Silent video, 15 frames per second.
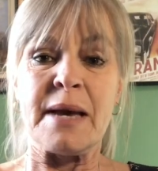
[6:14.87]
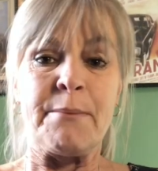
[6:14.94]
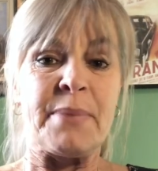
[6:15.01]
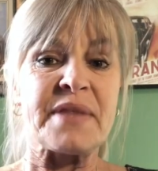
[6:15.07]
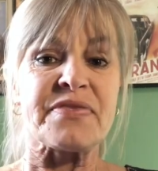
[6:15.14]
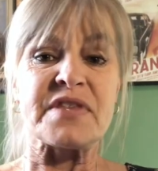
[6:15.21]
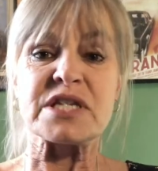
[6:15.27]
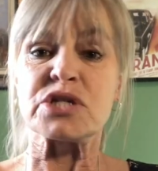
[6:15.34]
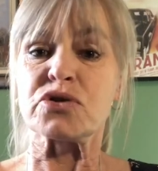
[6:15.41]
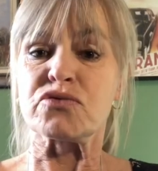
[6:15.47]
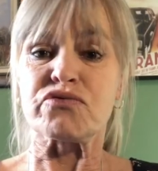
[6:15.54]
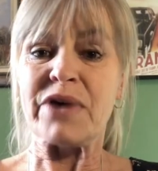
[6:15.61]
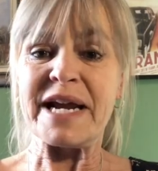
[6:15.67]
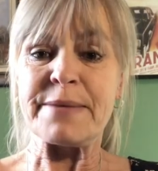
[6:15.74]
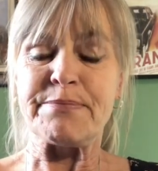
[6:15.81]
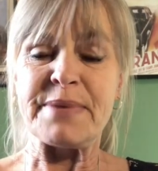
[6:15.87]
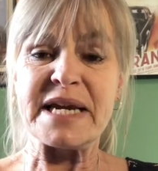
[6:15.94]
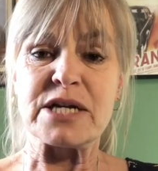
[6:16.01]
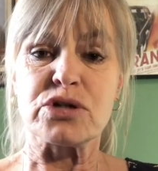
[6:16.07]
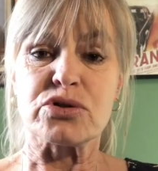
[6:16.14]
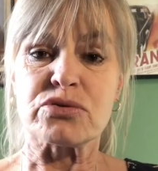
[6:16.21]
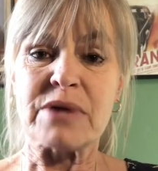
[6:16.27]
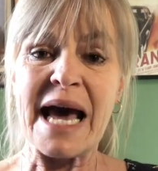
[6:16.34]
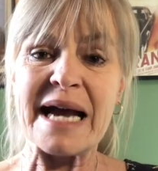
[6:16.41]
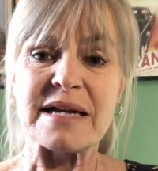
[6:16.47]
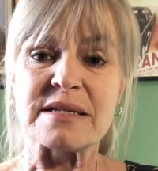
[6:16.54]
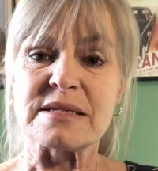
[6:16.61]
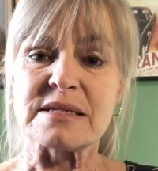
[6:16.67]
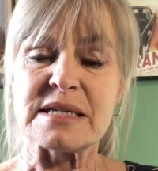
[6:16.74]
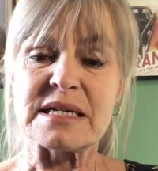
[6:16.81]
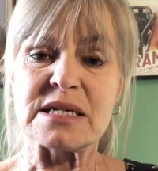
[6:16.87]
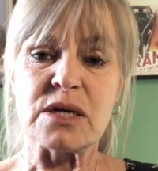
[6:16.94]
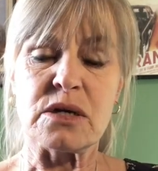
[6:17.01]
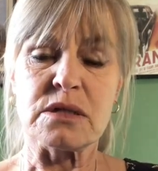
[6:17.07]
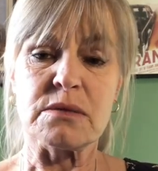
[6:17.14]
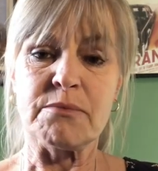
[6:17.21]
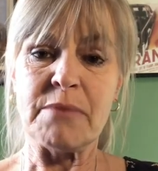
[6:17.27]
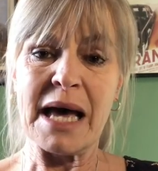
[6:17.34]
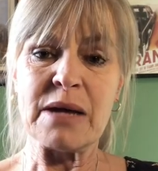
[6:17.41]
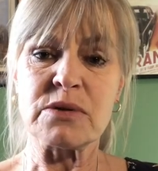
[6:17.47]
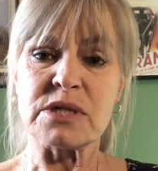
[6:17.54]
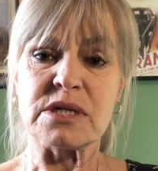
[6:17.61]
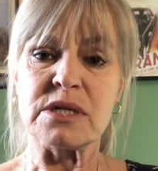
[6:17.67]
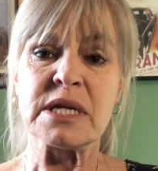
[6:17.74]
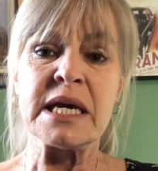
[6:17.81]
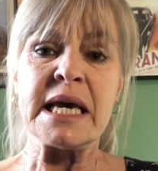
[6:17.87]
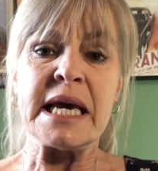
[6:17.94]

but this great big dragon sitting on the mountain